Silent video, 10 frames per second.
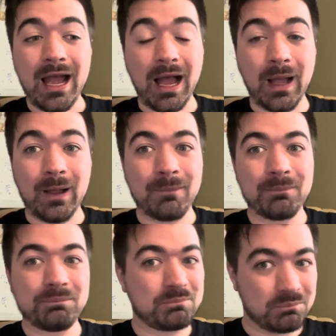
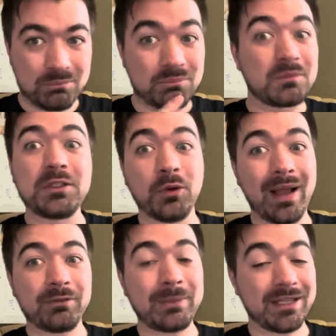um, you'll
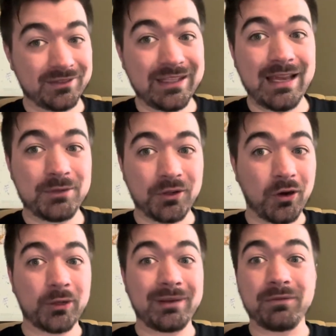have to make a damn good
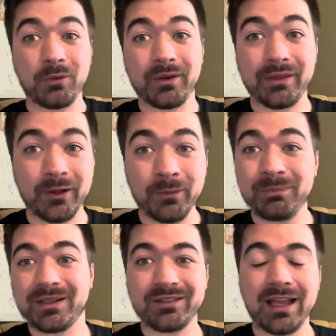argument for it though
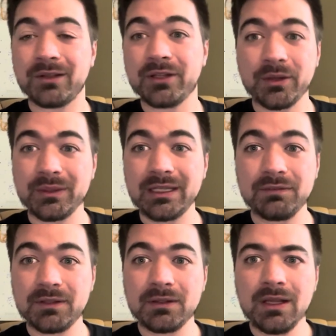because i don't know
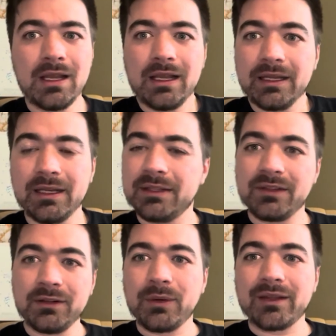even it's
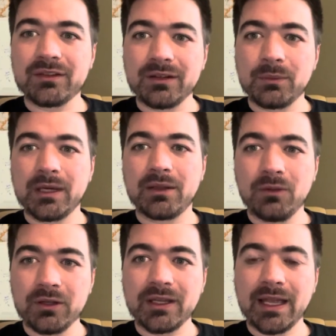interesting when i
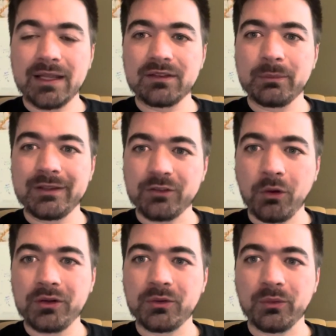look at some of these
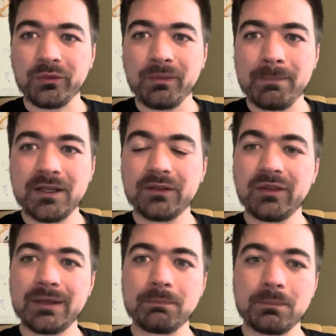articles because
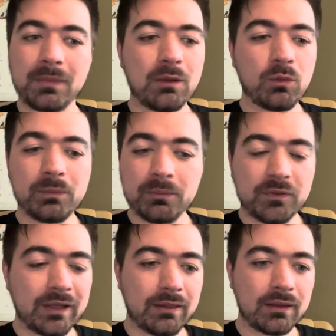like they will
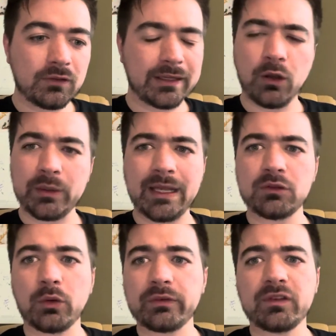say things like oh yeah
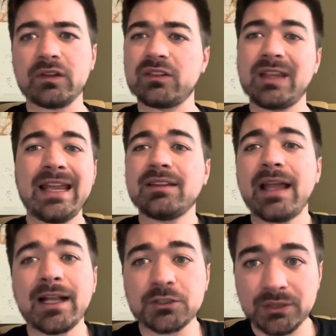narcissists can't
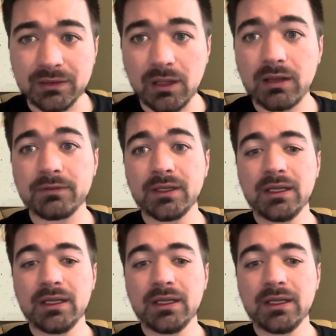actually love